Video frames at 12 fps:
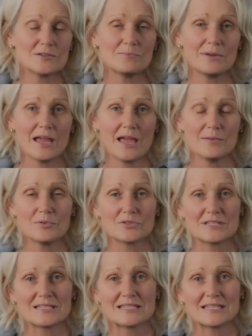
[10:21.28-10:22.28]
would be able
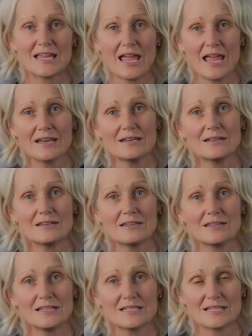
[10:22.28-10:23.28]
to scan
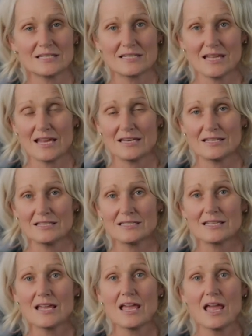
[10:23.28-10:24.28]
these containers